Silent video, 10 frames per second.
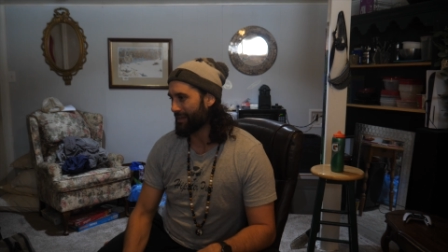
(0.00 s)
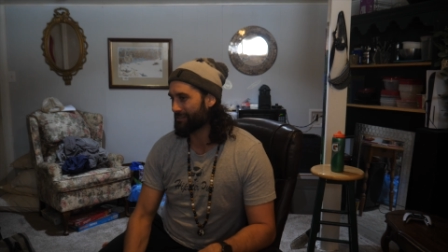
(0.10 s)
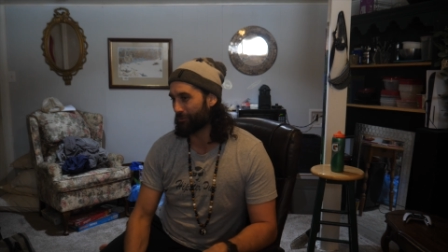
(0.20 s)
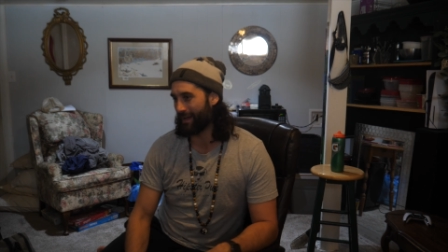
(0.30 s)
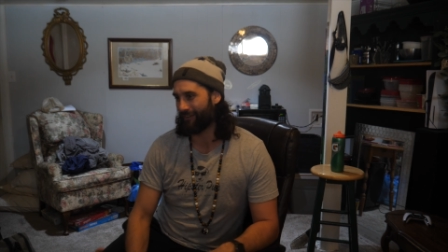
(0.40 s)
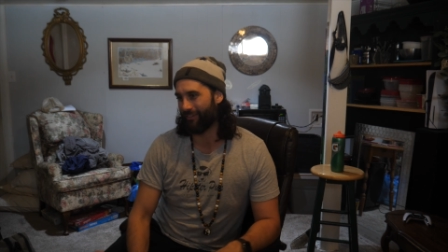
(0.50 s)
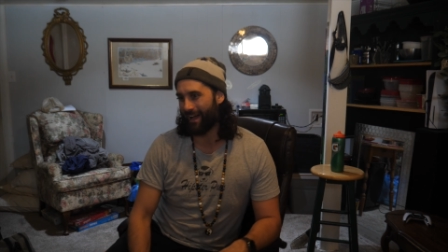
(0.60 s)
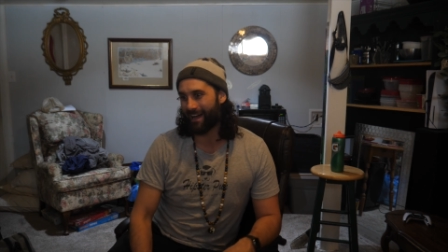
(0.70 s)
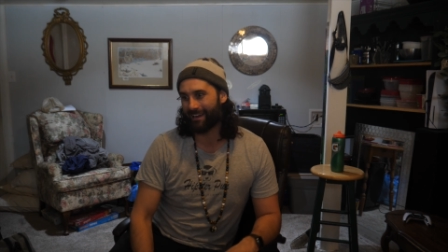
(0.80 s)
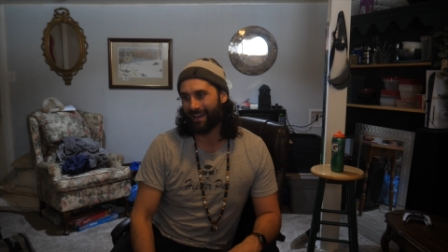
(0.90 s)
so we have
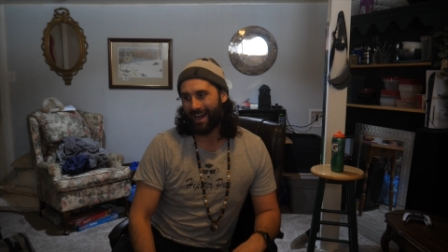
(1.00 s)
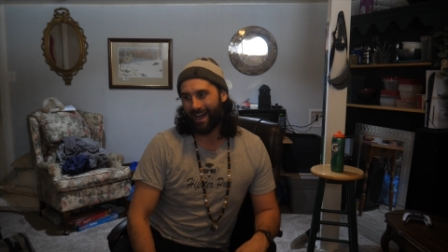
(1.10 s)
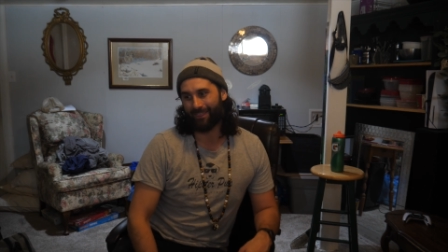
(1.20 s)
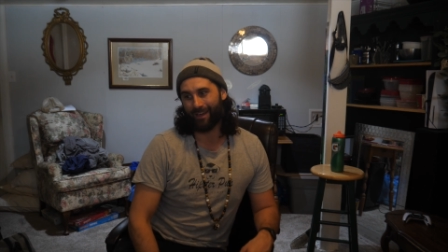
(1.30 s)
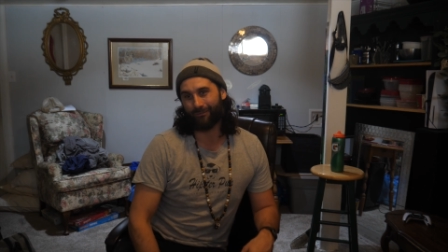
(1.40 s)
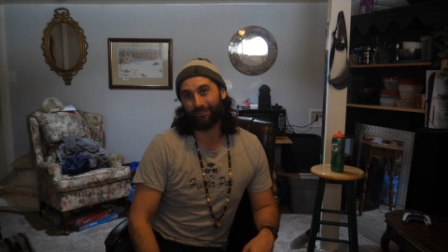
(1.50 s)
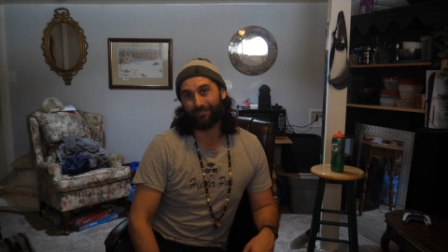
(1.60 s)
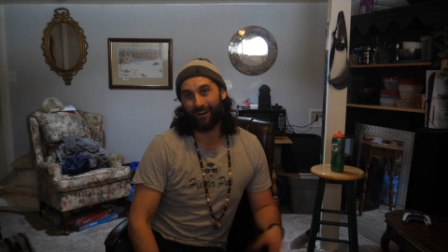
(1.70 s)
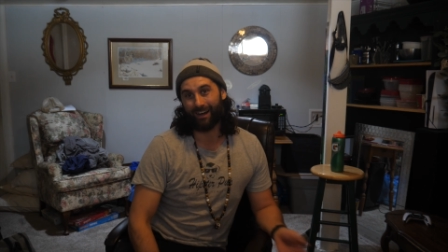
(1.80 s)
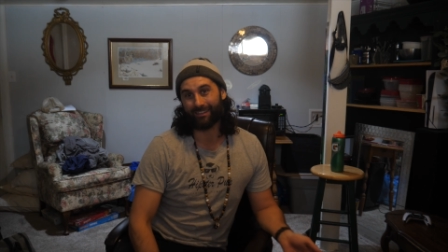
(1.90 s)
that. And then we've
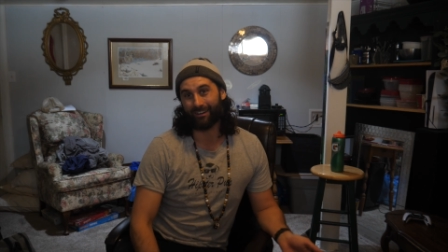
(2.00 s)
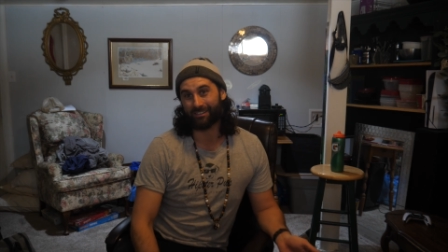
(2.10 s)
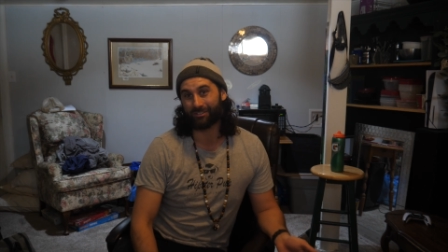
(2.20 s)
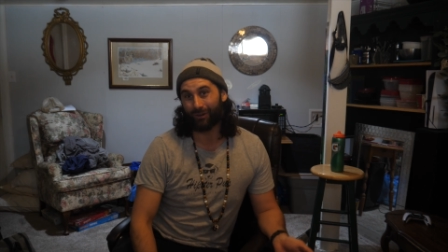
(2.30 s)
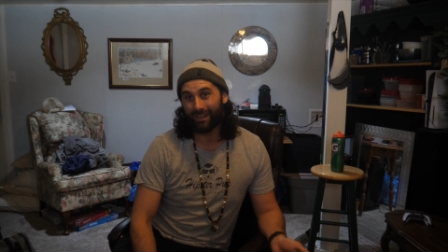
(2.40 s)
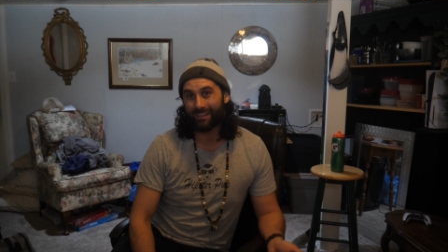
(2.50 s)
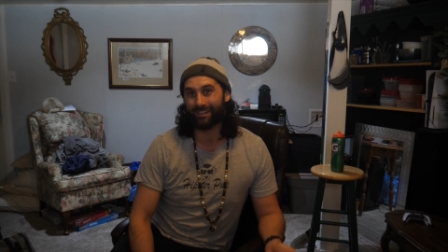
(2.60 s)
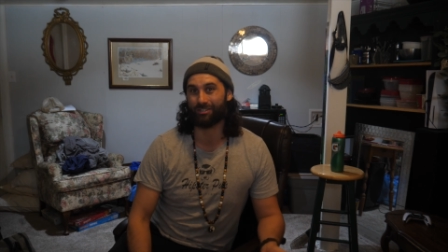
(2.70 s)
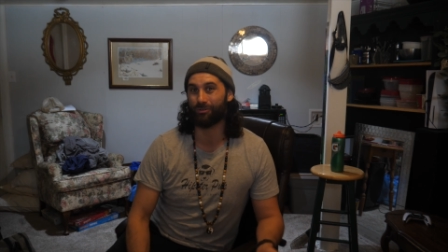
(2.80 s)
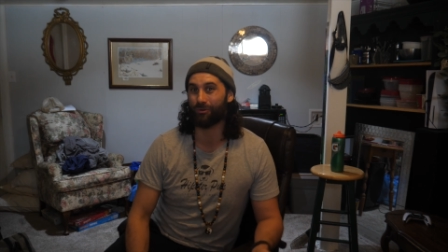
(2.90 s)
got the
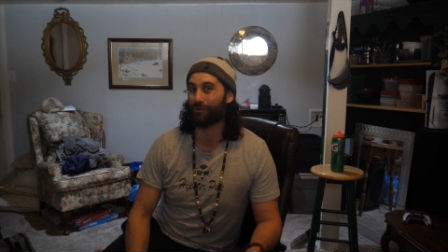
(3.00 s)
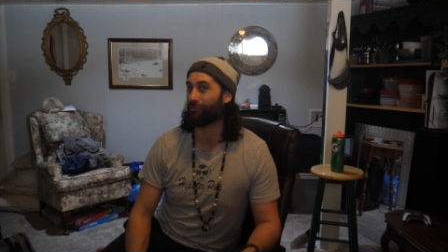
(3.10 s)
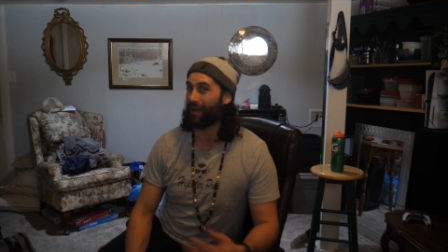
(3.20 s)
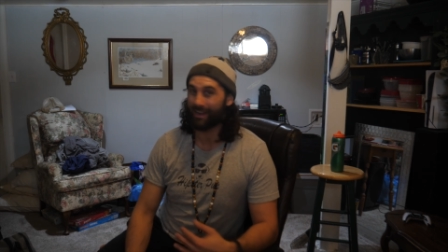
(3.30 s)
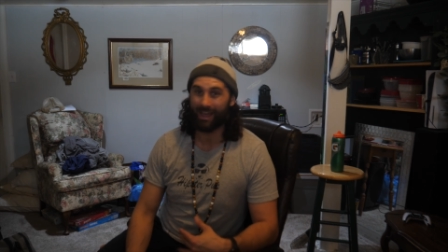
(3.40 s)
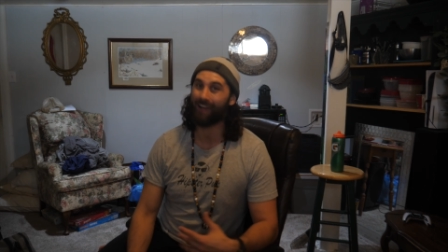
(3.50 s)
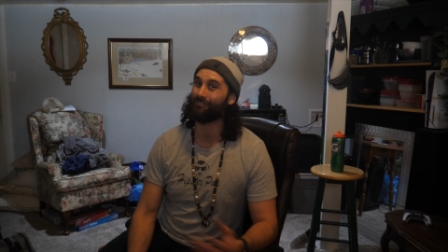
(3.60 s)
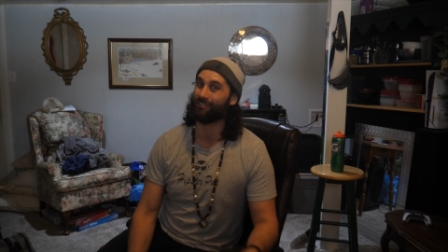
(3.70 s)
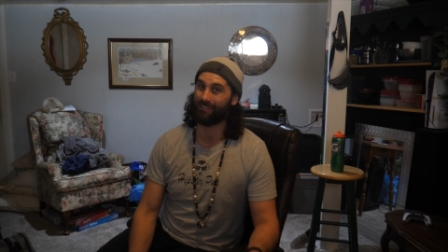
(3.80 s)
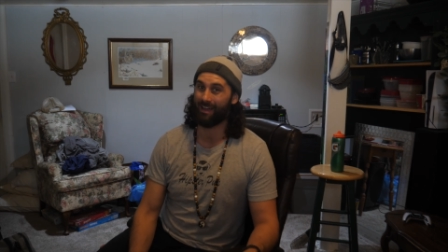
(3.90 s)
Australia tour right
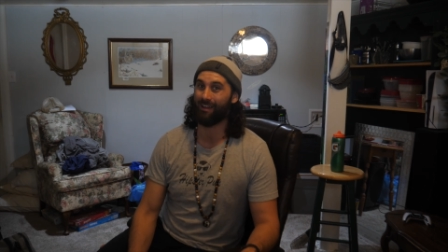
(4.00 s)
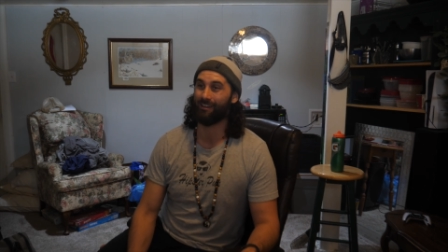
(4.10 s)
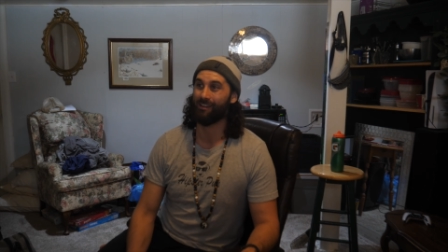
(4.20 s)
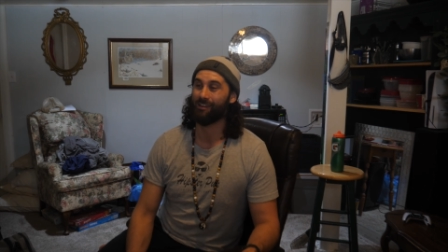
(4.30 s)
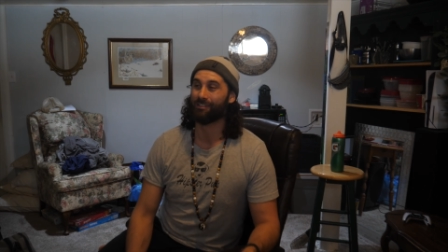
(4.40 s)
after that.